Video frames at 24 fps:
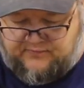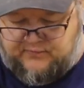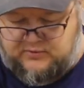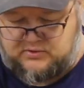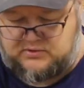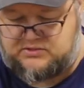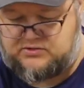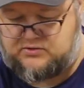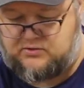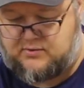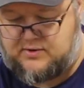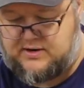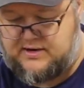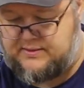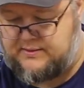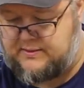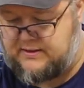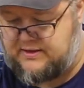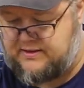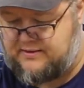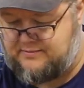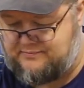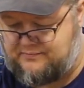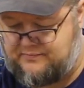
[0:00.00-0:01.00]
storing
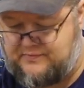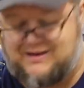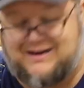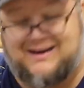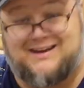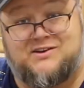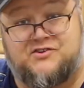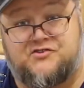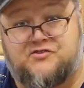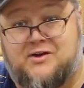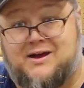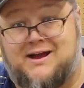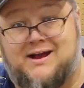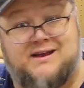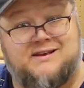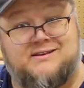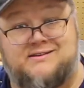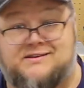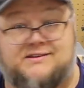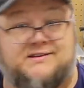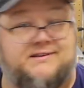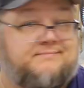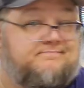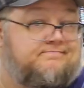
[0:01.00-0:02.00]
them that I tried
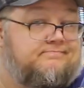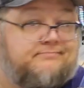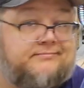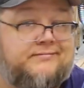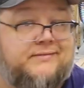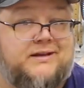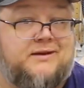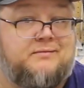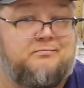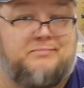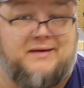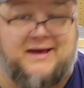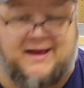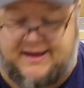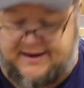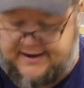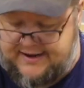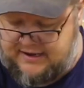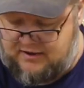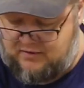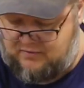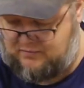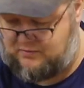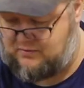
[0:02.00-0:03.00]
just didn't pan
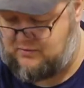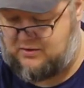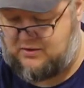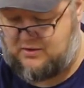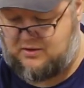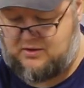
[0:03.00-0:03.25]
out.